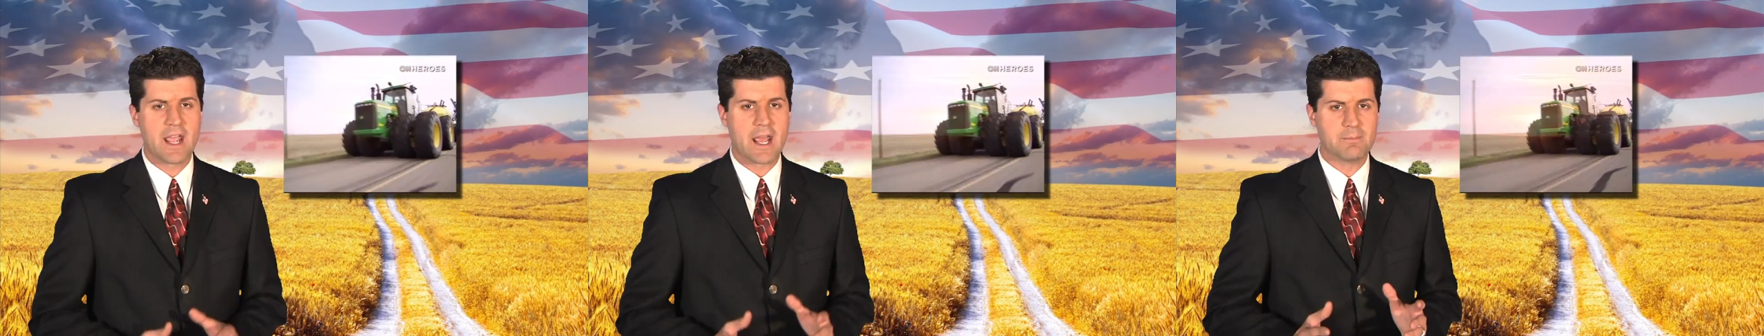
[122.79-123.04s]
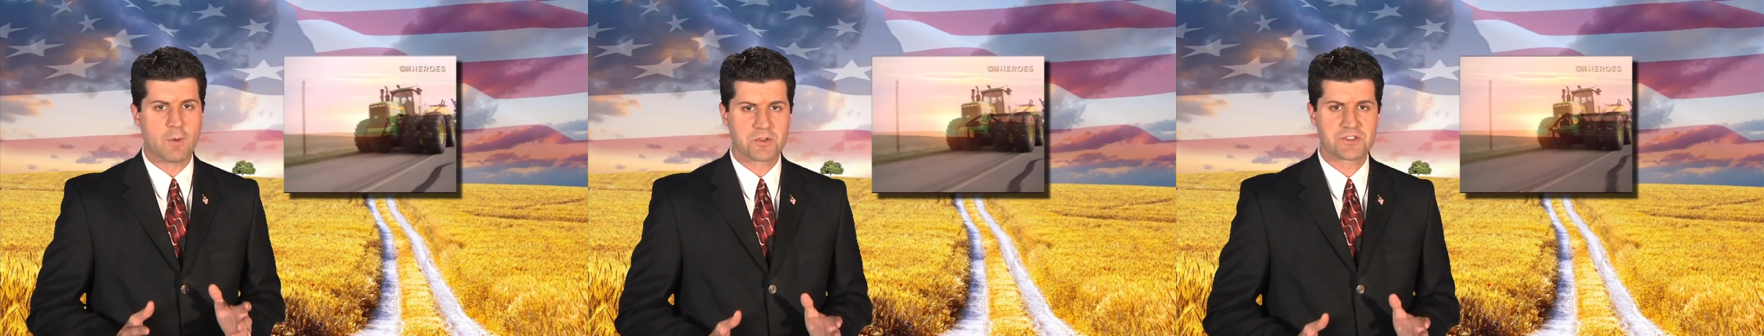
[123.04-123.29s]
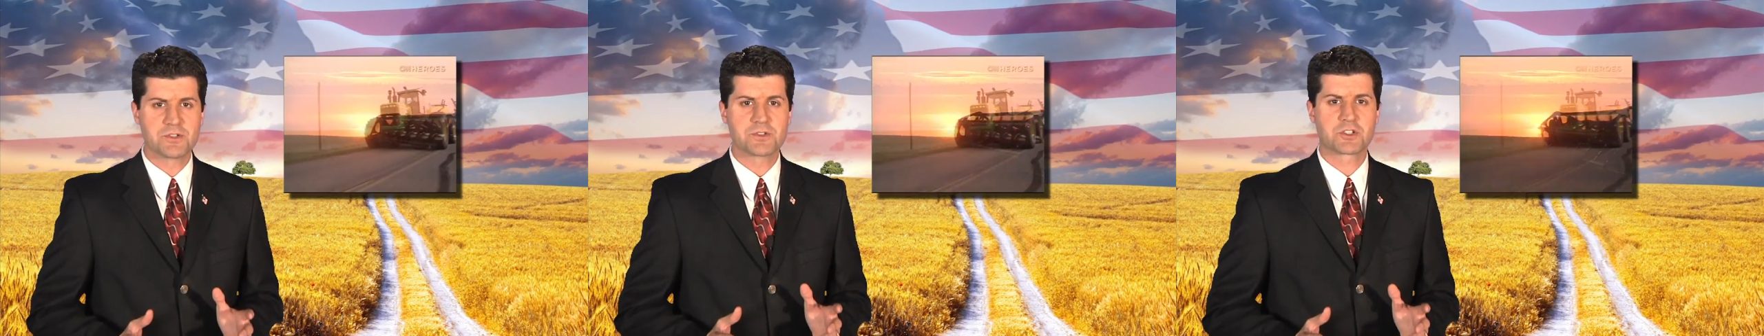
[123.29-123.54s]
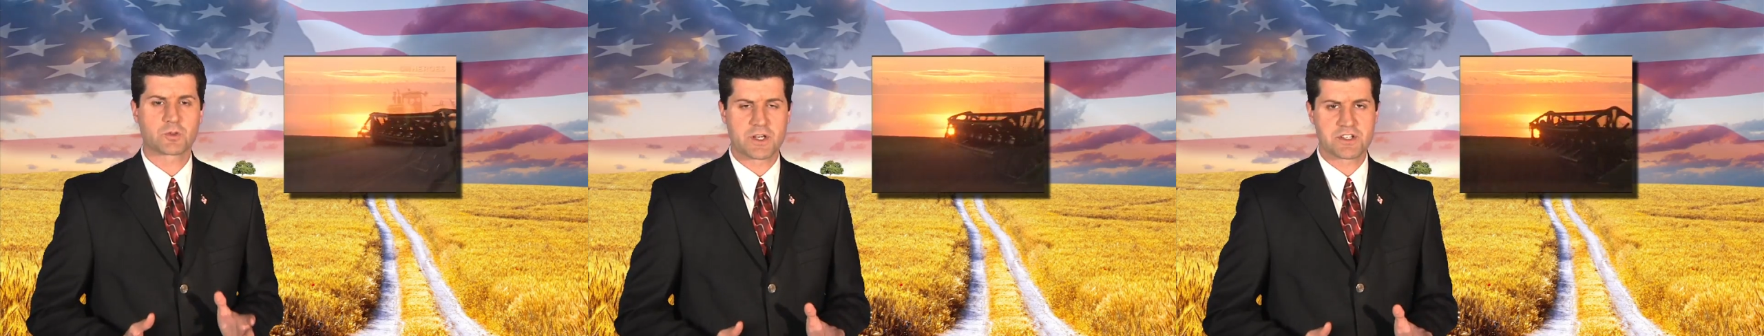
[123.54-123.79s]
and most
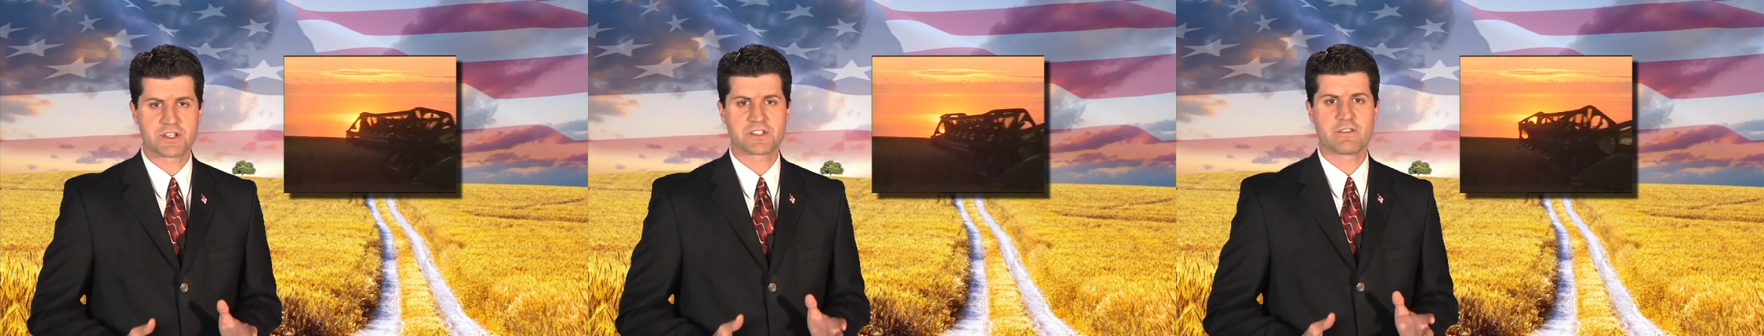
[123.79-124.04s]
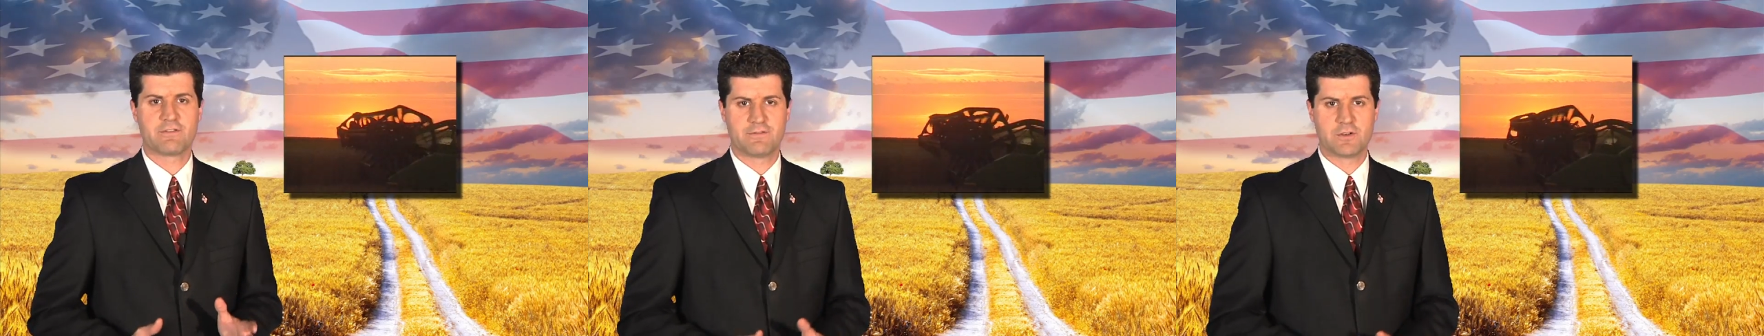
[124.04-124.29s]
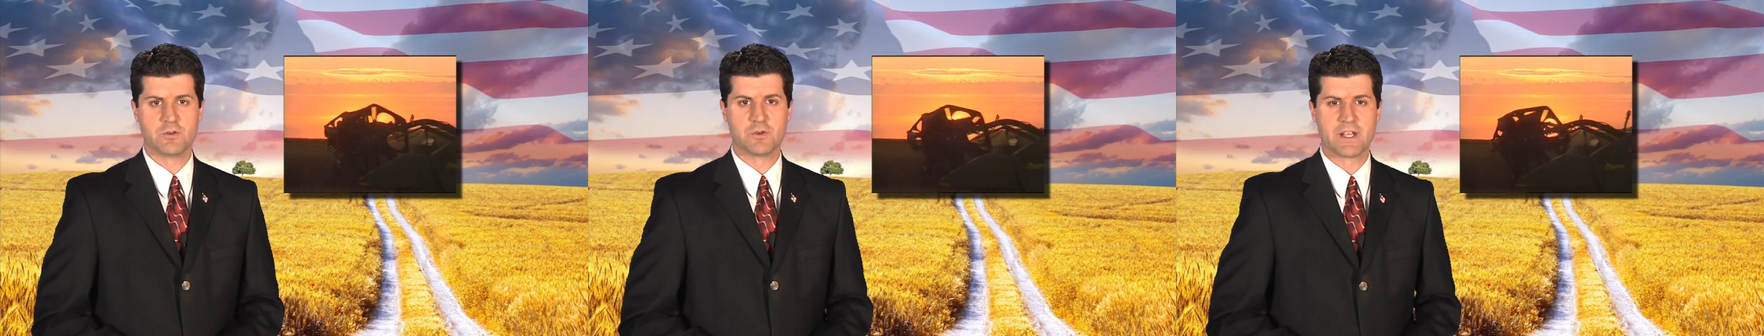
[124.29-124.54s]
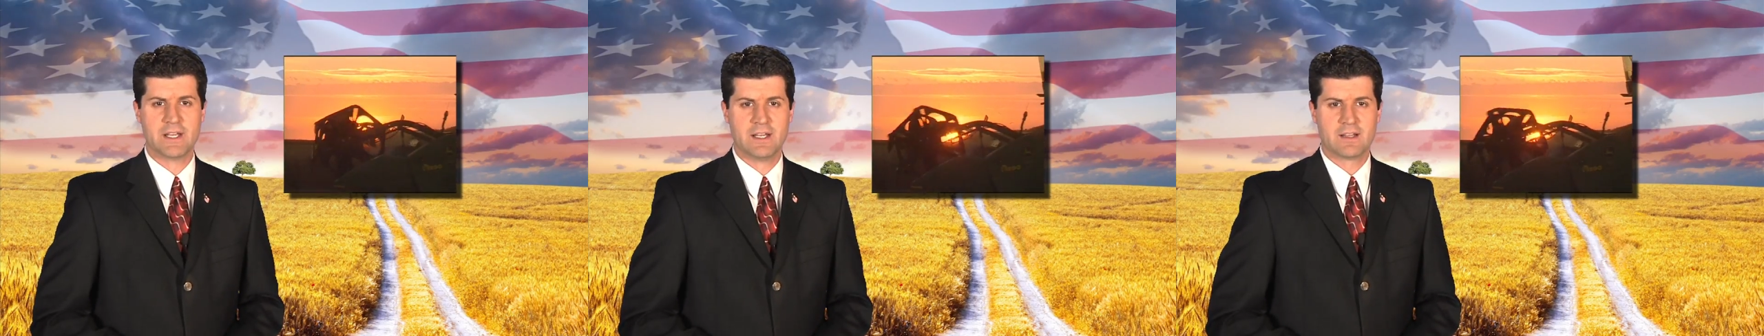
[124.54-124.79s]
nutritious
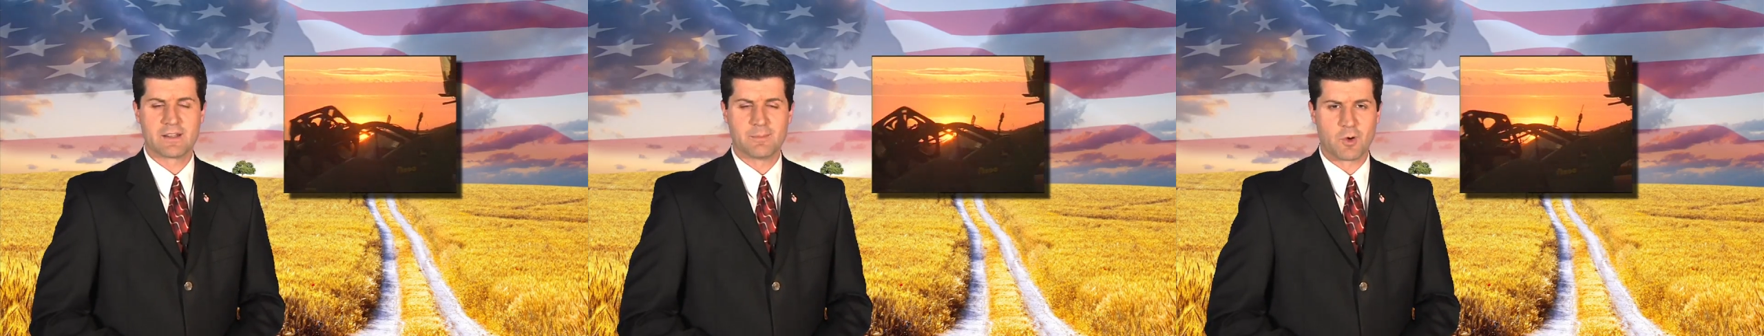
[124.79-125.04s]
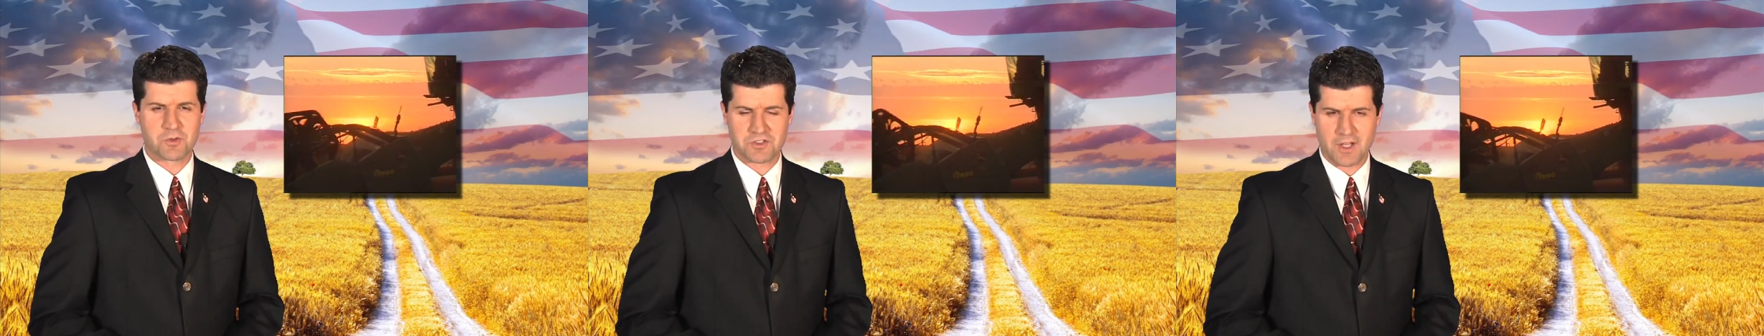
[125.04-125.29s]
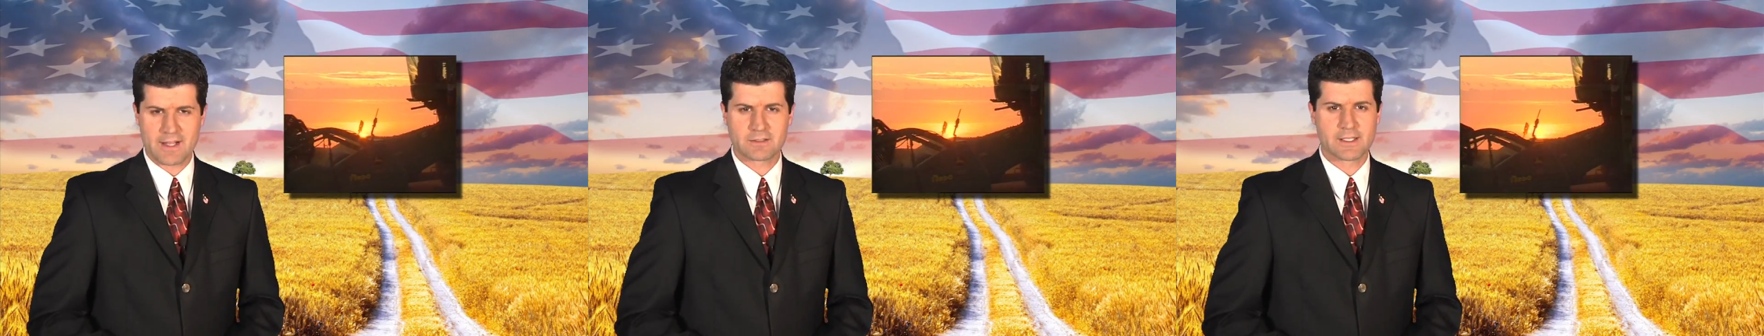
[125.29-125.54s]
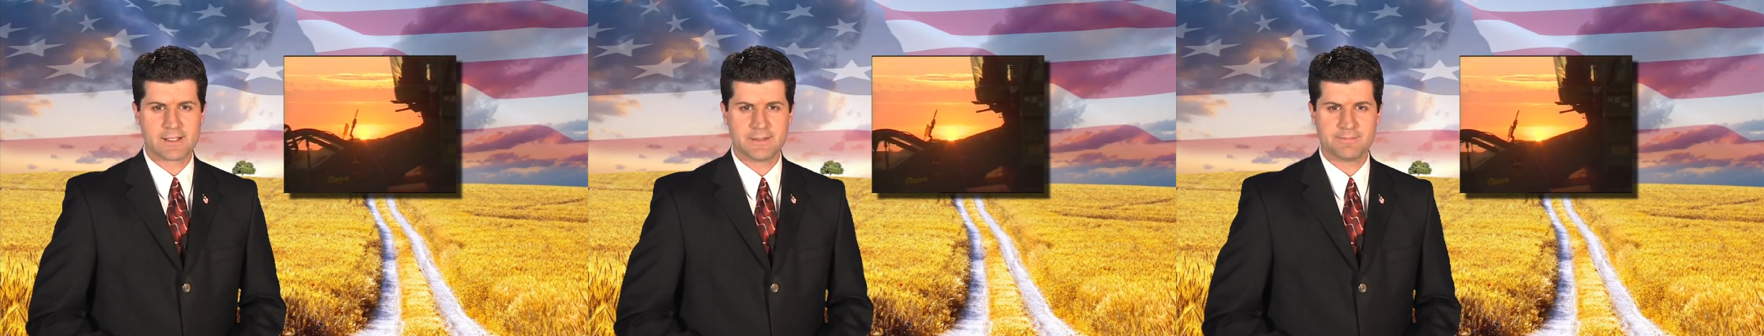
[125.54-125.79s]
food that most
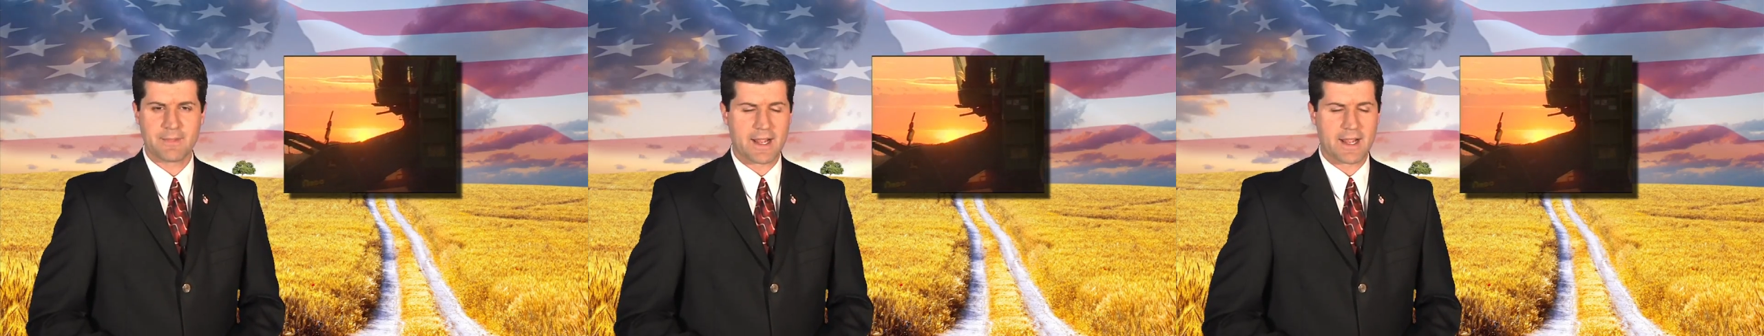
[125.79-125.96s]
likely